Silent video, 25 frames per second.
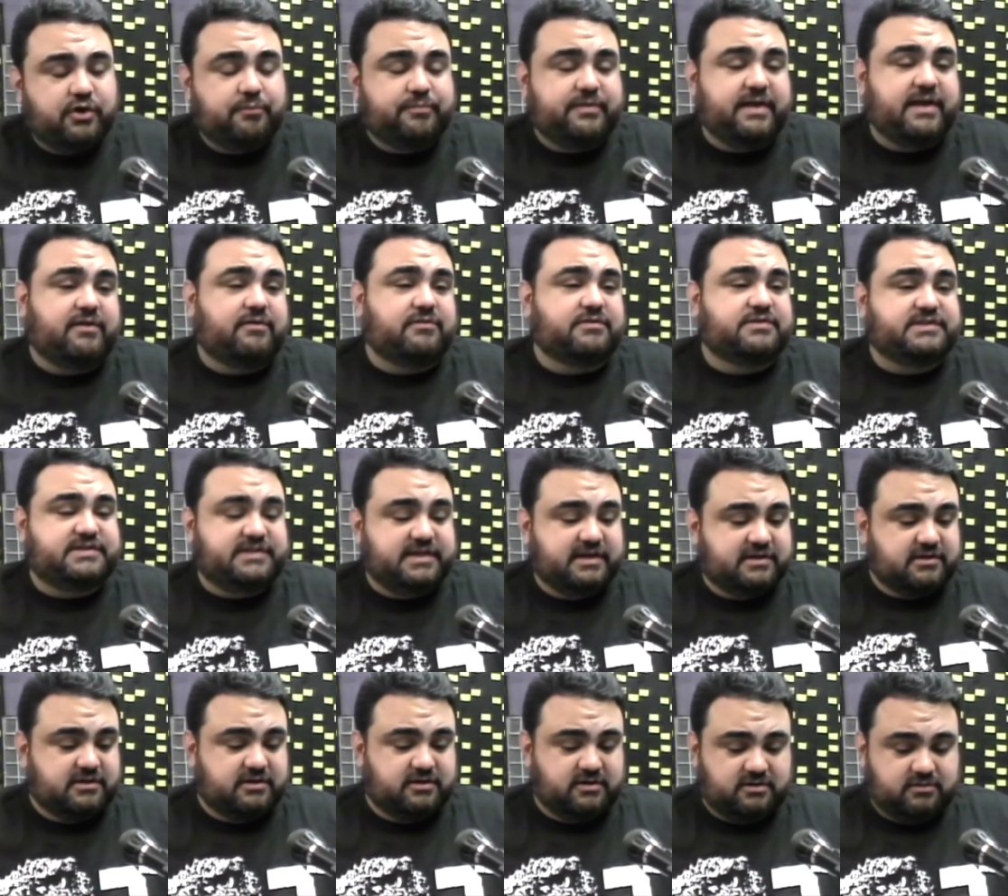they don't
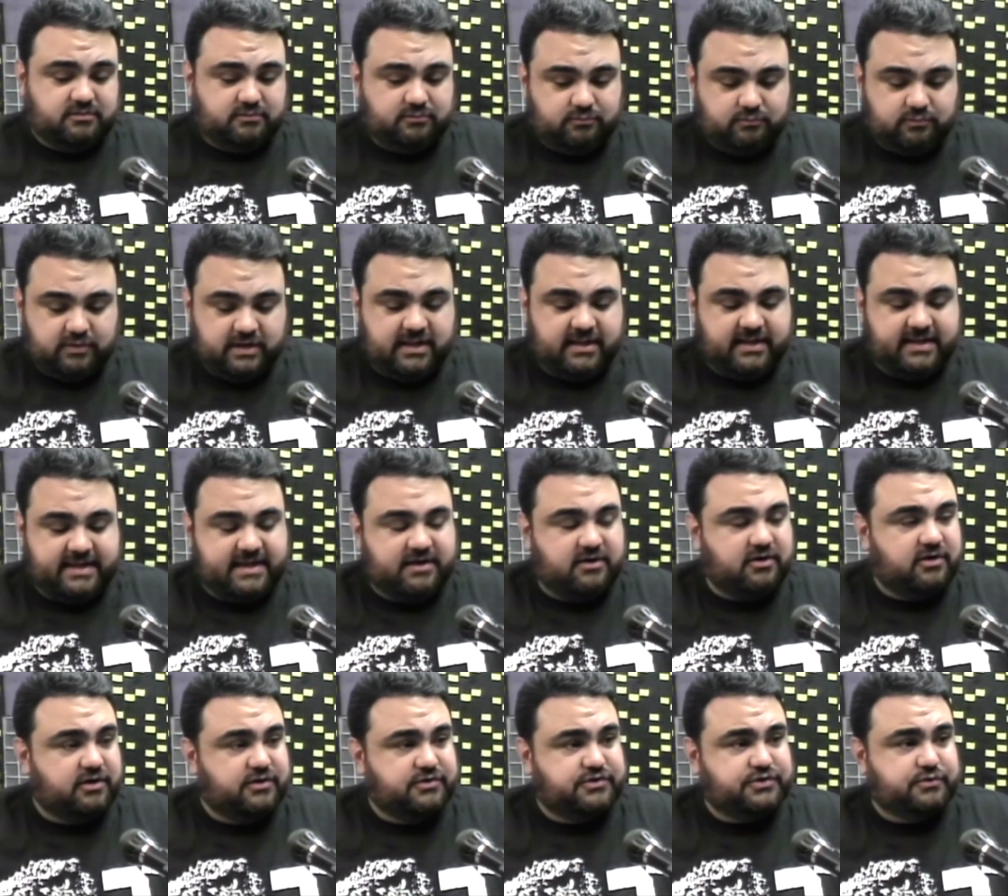relegate
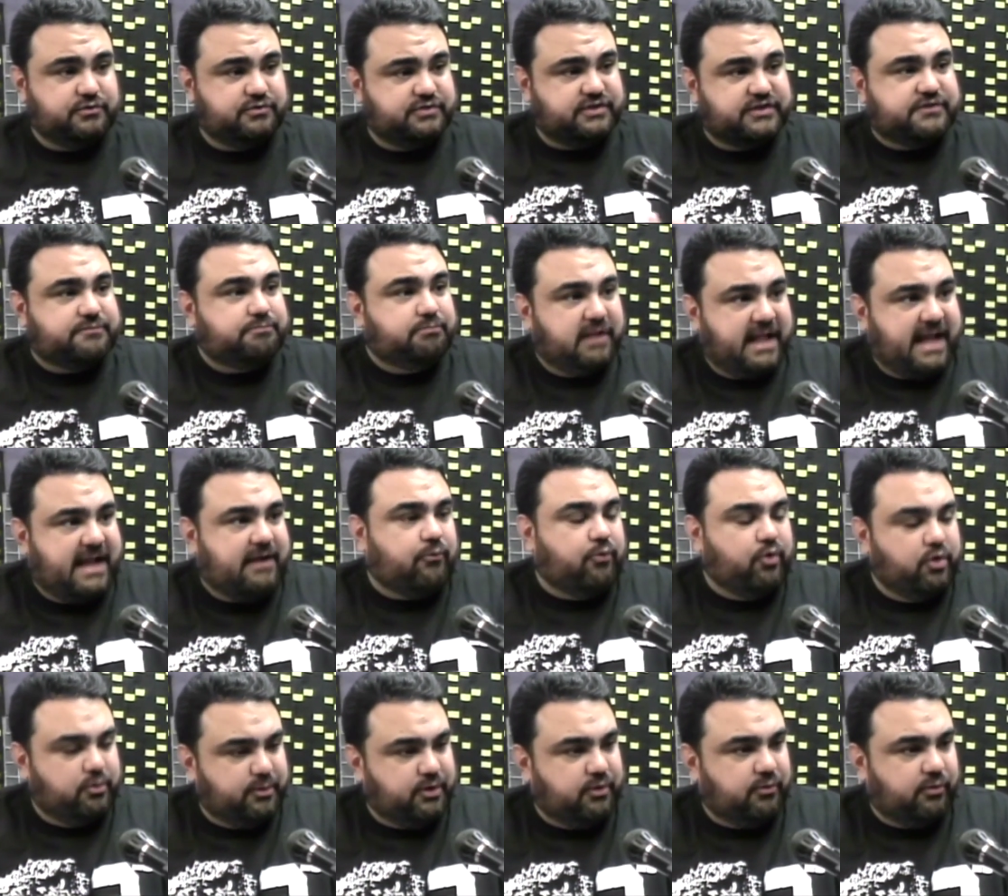her to just black
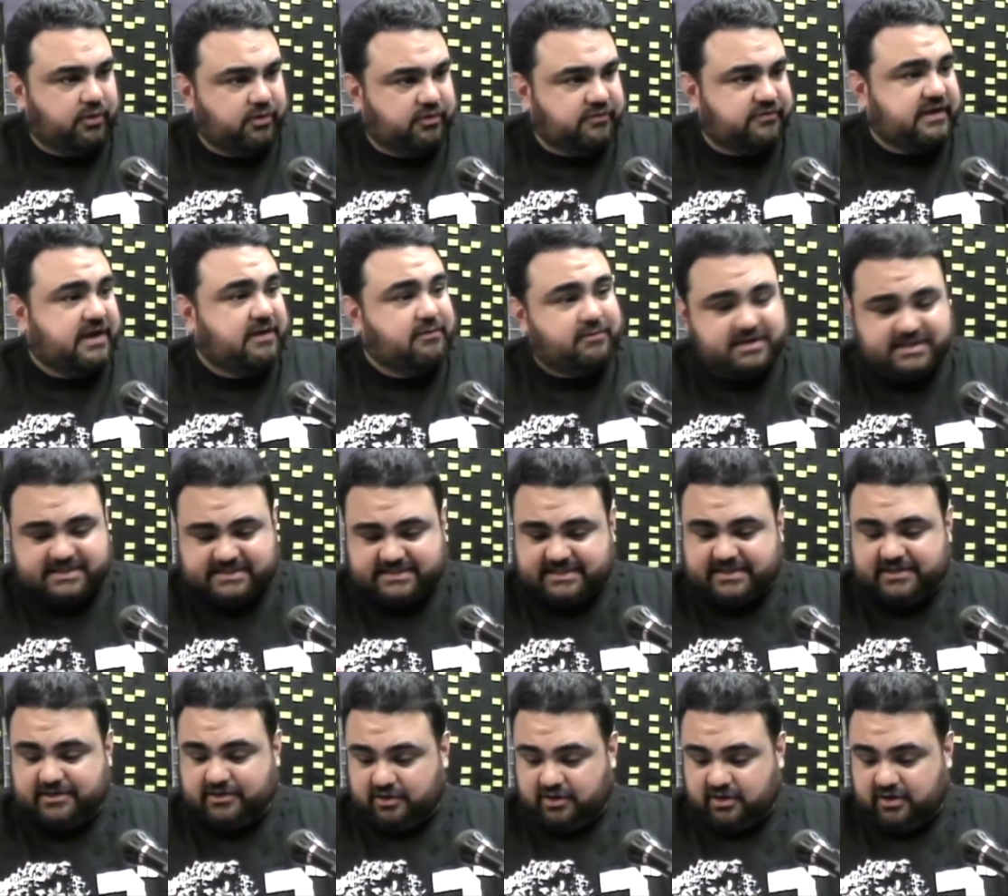woman roles. I want to see
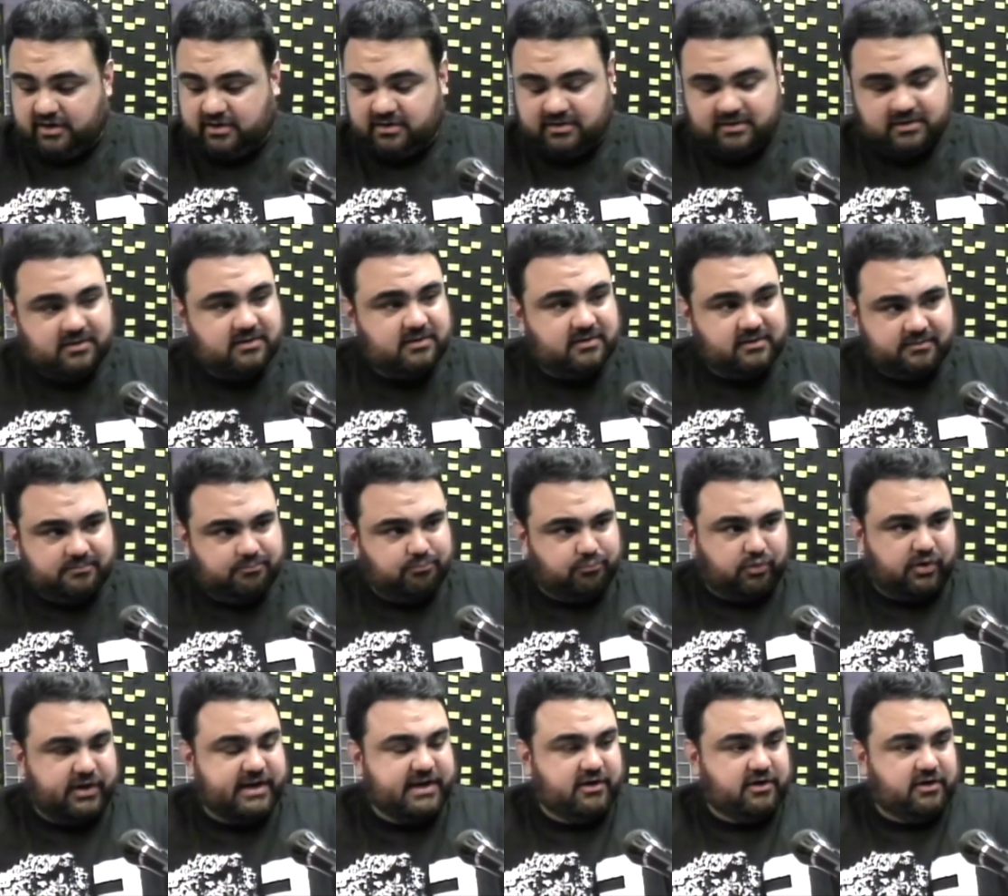her
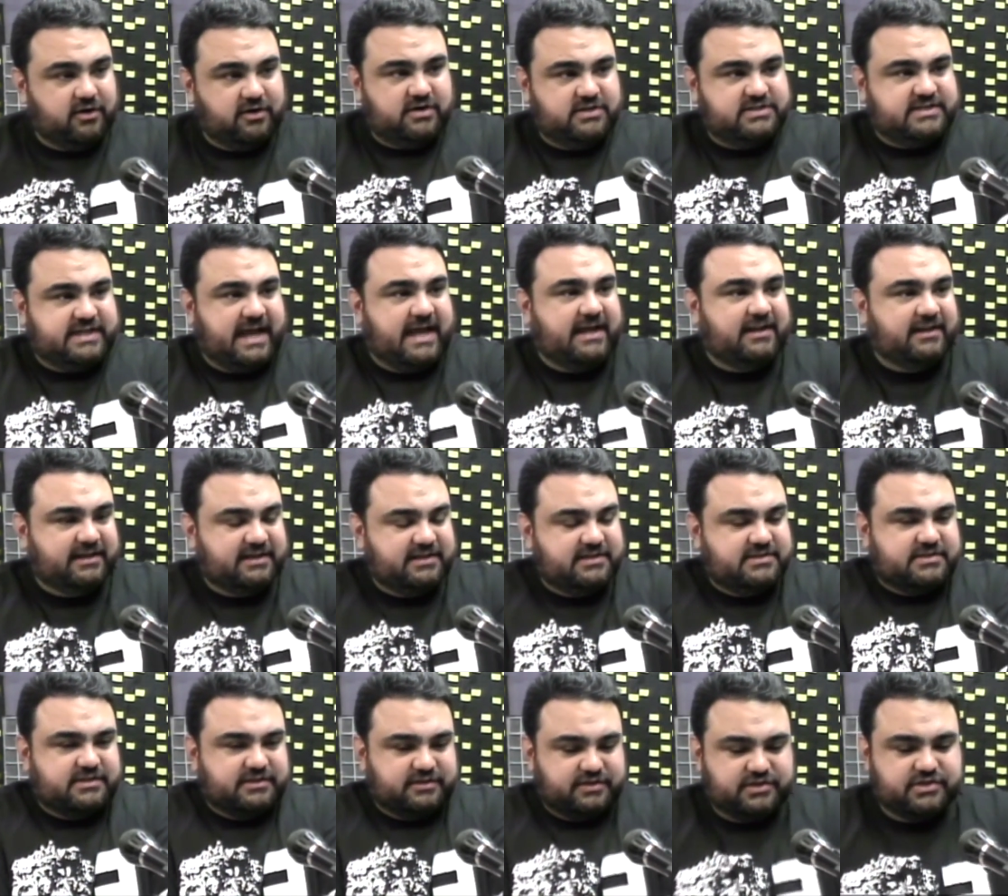bring her talent
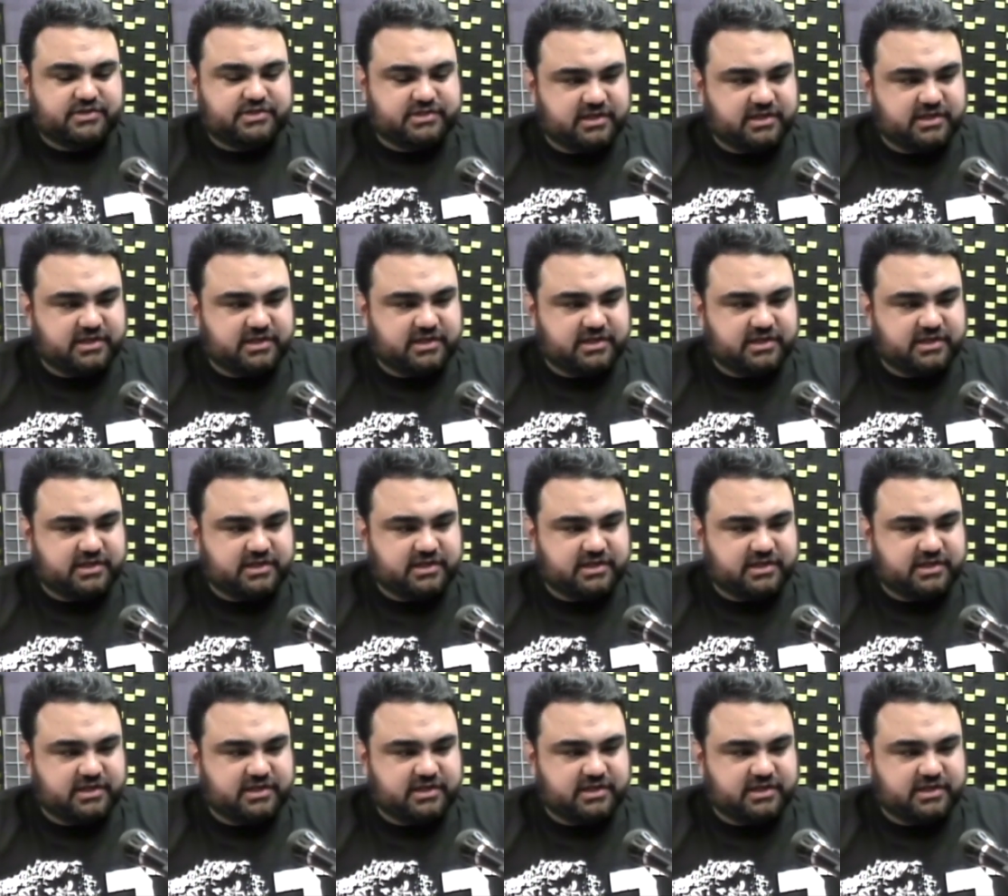to this show.